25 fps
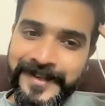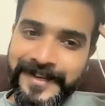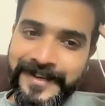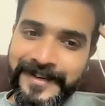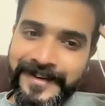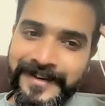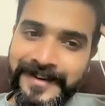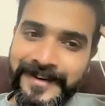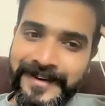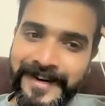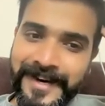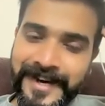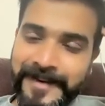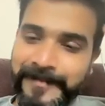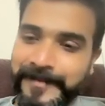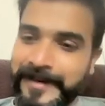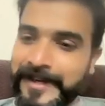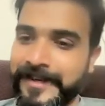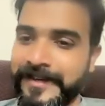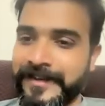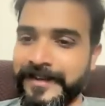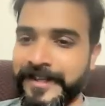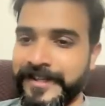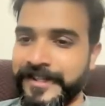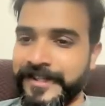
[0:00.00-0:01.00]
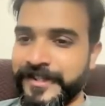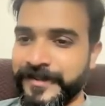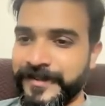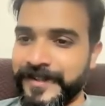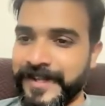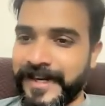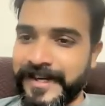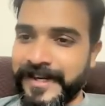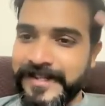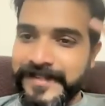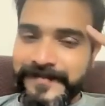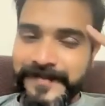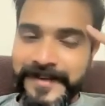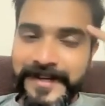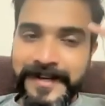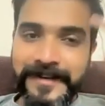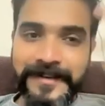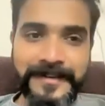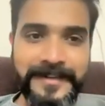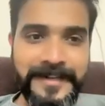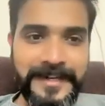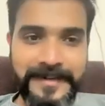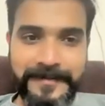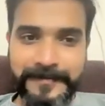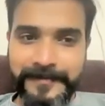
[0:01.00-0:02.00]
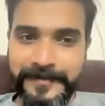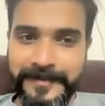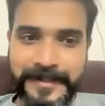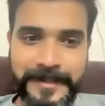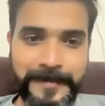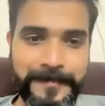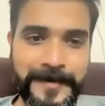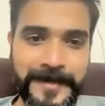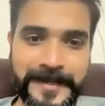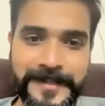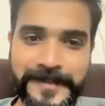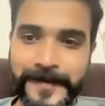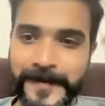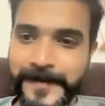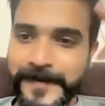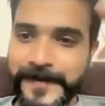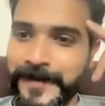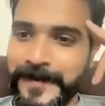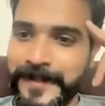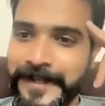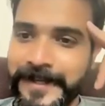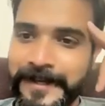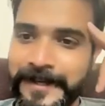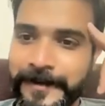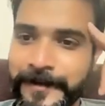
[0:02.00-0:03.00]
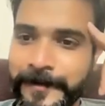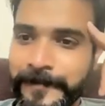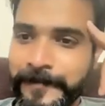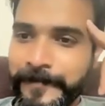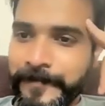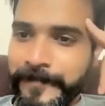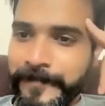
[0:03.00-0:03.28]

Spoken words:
I might teach you that as well. Deepak is also there.